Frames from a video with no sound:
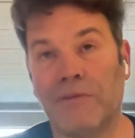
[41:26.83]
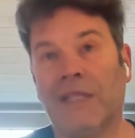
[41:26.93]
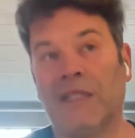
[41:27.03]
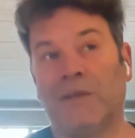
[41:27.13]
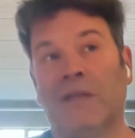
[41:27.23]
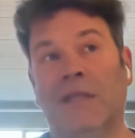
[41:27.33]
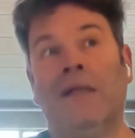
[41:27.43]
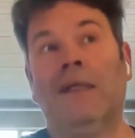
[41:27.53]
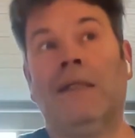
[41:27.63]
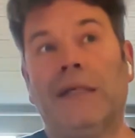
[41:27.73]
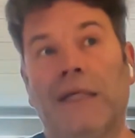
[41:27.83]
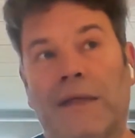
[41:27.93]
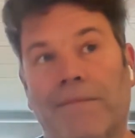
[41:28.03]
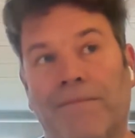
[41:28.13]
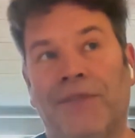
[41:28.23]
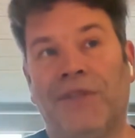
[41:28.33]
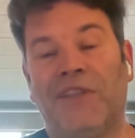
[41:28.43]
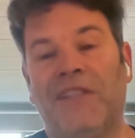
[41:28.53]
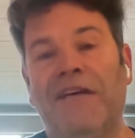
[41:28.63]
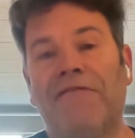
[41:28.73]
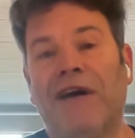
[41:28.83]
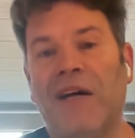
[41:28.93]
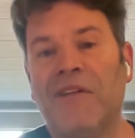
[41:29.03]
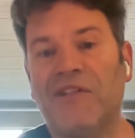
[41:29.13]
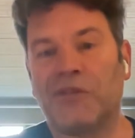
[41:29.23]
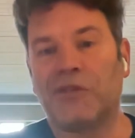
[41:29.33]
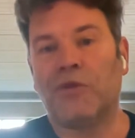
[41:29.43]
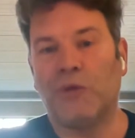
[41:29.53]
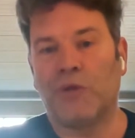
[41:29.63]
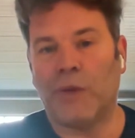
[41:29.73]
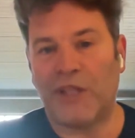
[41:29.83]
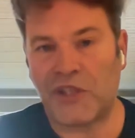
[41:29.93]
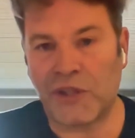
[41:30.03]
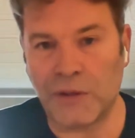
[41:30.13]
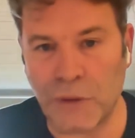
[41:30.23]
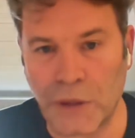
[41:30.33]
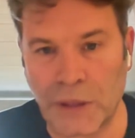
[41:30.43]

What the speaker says: Now, the safe answer to your question,